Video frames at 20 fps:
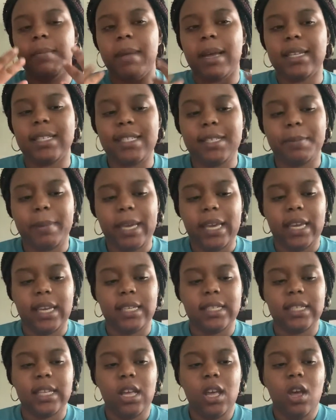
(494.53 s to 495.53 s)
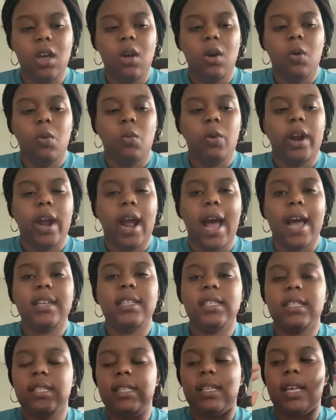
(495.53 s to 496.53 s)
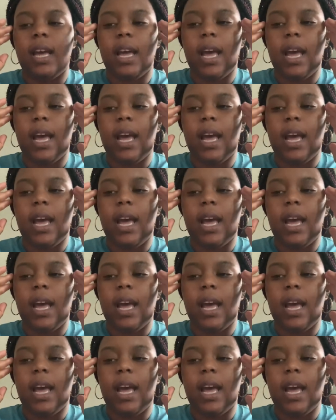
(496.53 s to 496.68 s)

space where I just